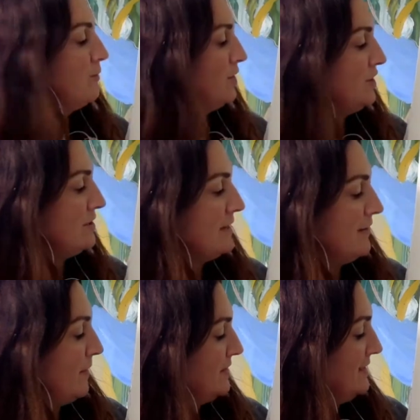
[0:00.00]
I want you to
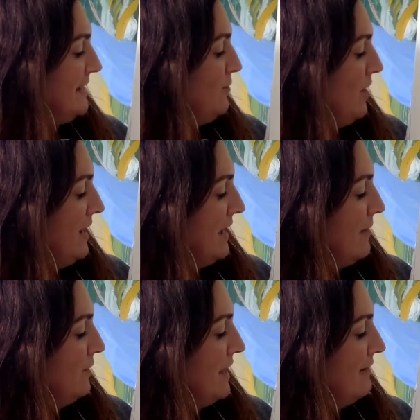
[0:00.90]
think about, same way
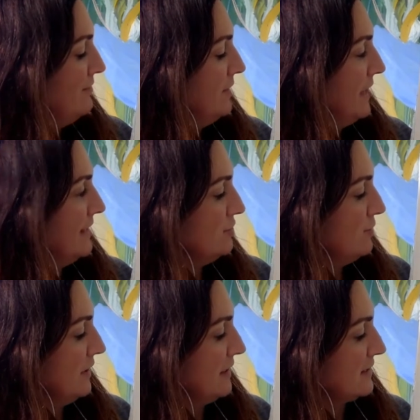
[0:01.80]
again, we'll have the light
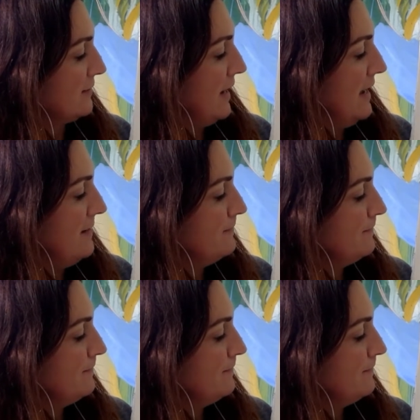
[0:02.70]
going this way.